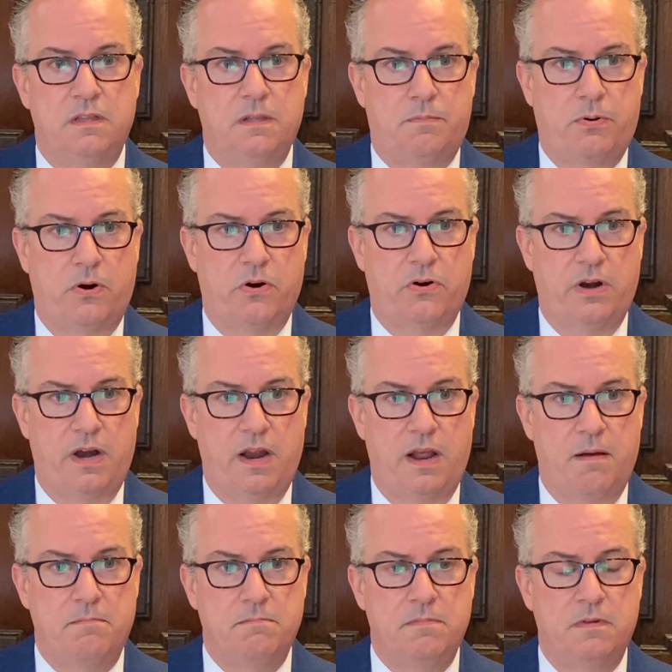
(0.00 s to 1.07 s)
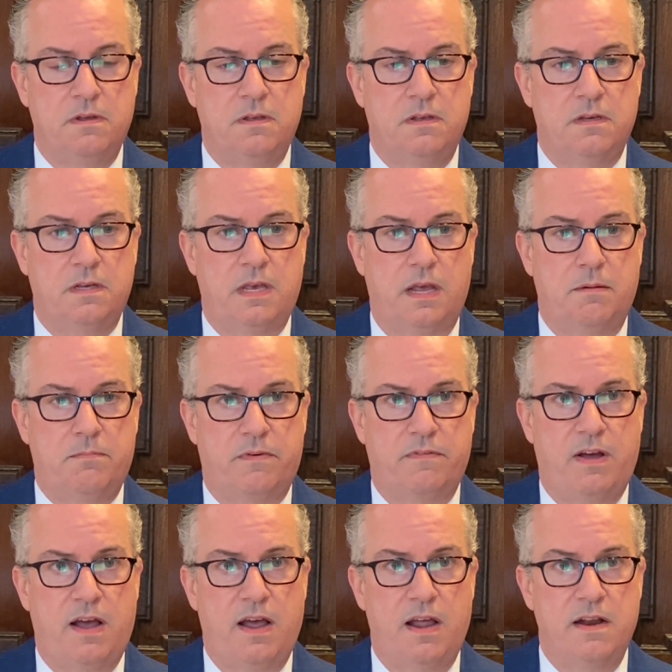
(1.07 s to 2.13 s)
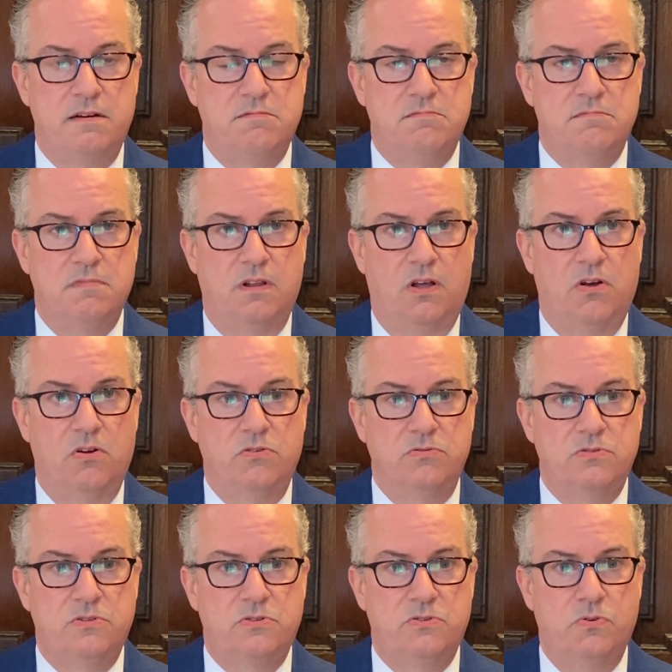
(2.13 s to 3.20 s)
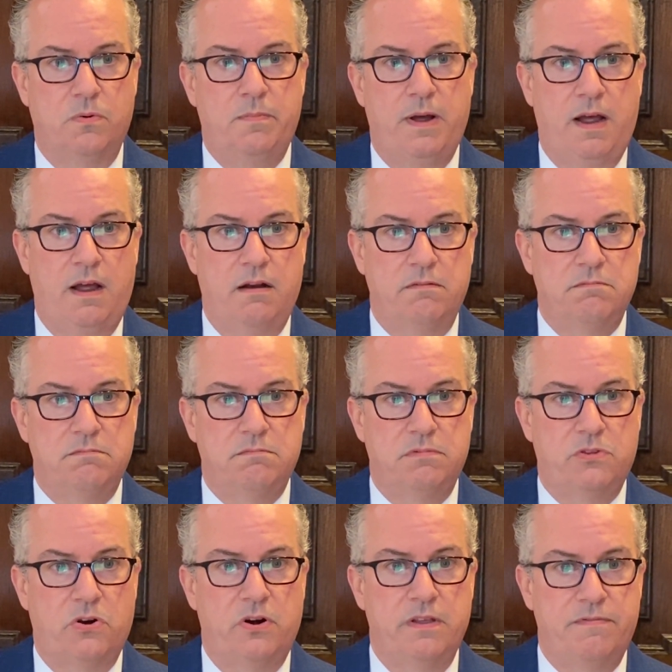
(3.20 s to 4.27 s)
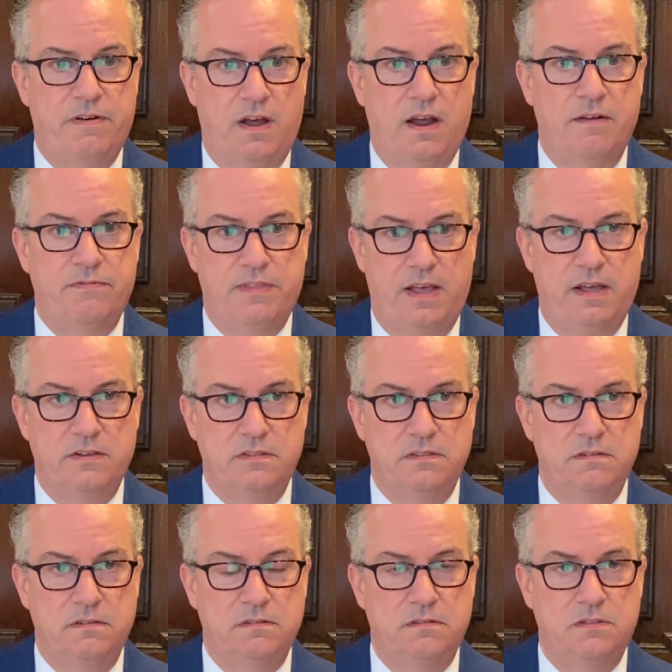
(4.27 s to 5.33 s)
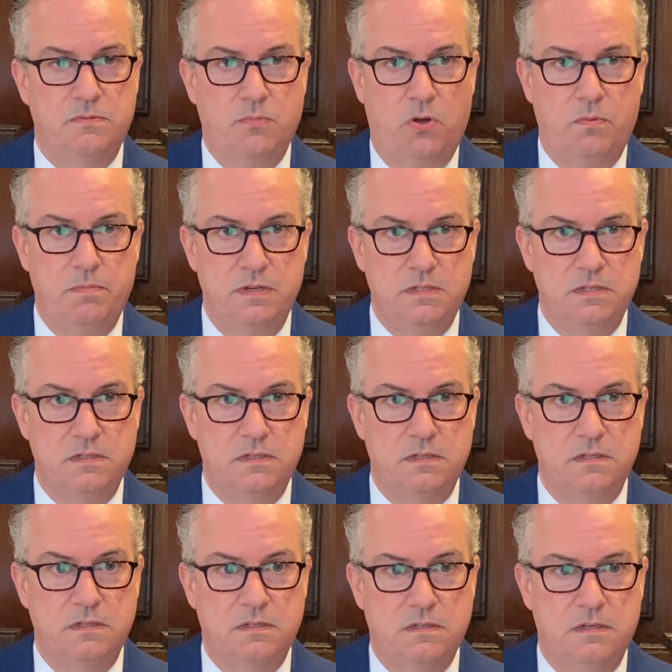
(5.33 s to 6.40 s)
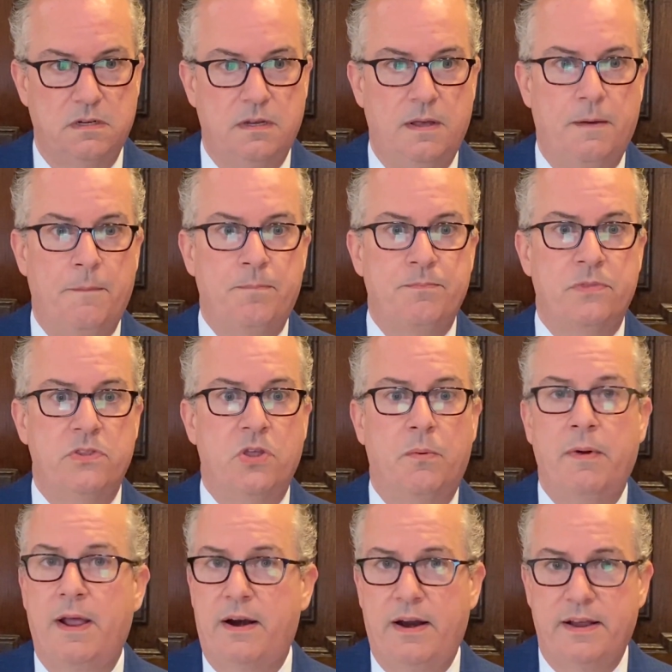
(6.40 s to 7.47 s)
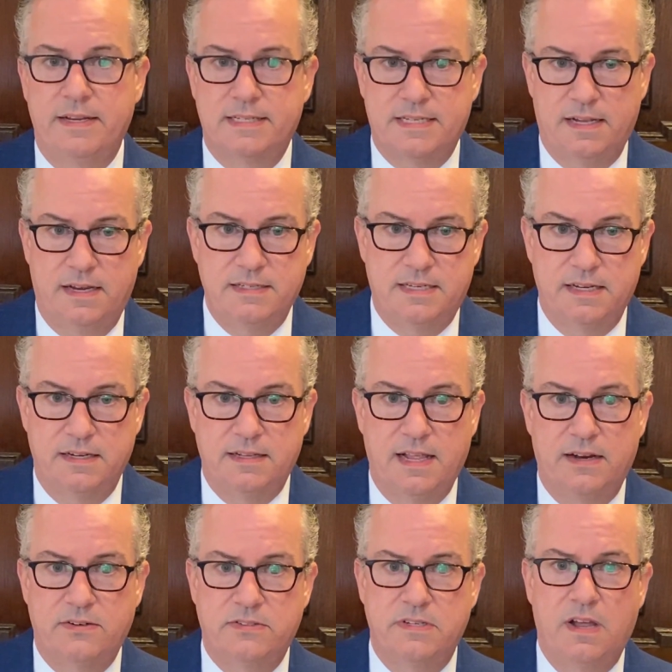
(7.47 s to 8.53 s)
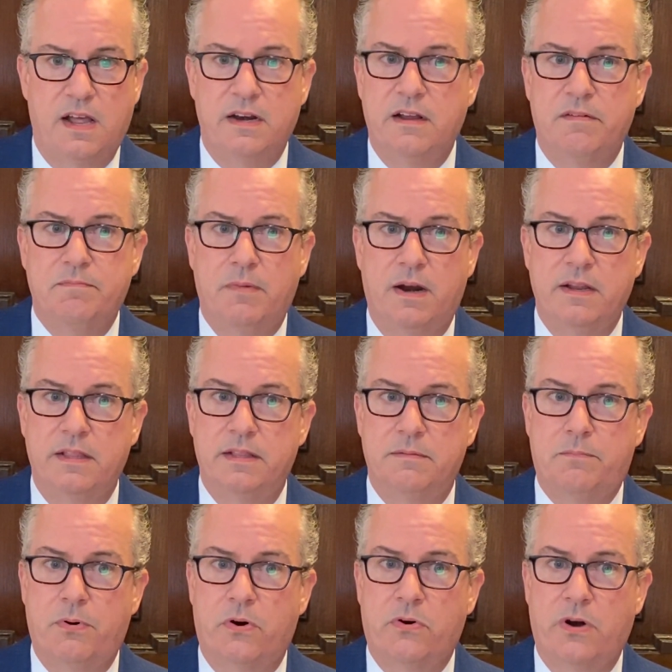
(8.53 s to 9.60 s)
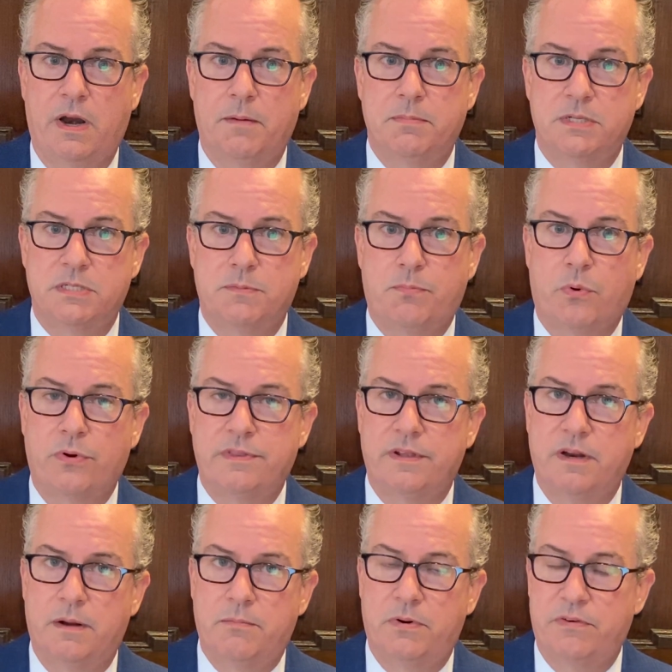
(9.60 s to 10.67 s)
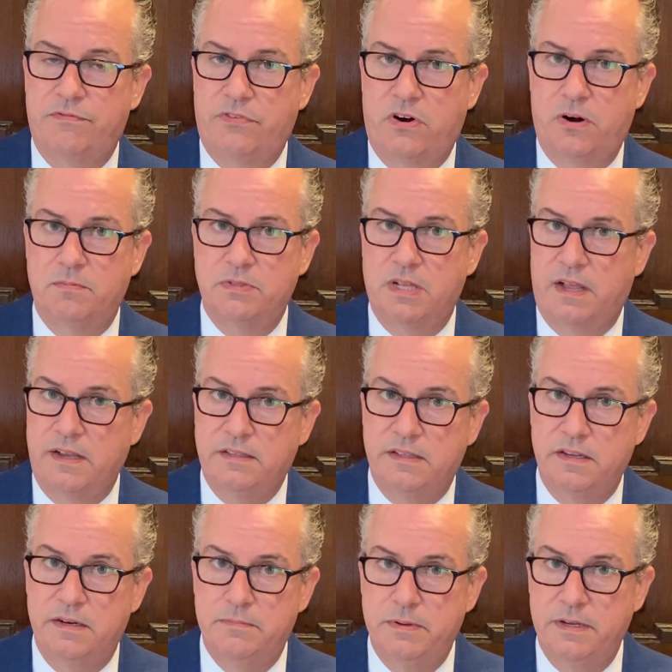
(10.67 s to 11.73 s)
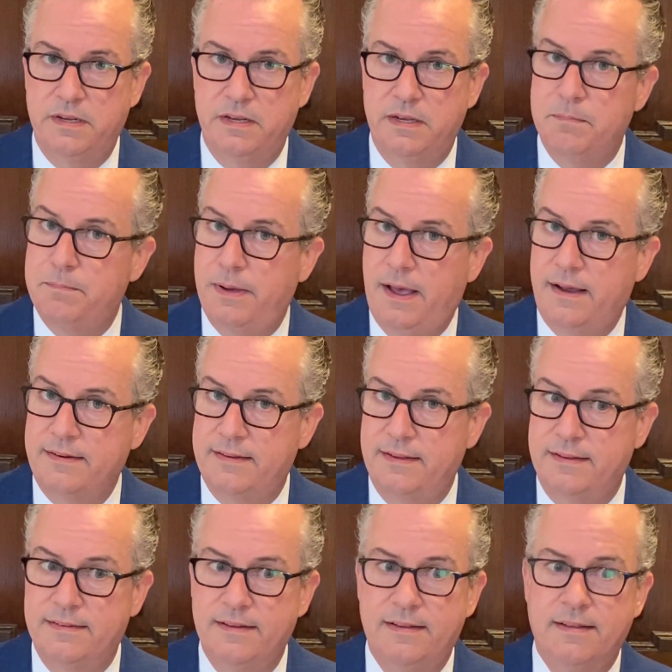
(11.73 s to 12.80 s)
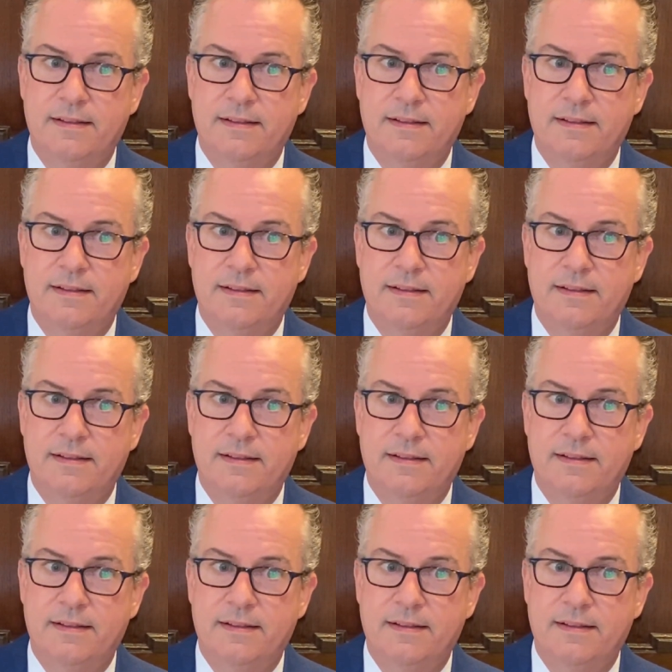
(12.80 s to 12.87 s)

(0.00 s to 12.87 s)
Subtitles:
the program can provide loans to about 35,000 small businesses. No matter how you slice it, there's not enough money in the program to support the number of firms likely to be impacted.